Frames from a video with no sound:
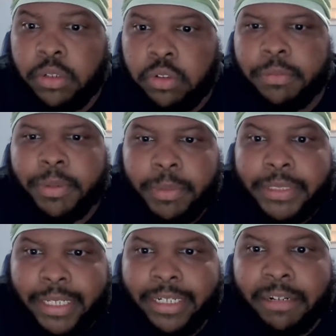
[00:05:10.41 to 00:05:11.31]
Oob
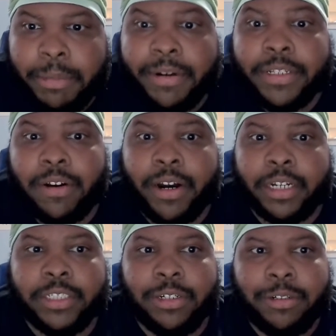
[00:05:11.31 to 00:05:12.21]
was in the Mirror's
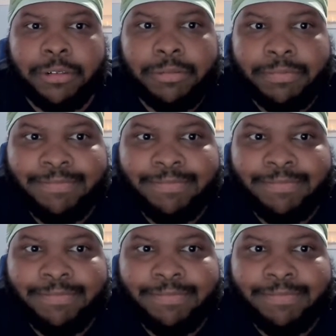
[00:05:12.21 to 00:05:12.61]
arc, so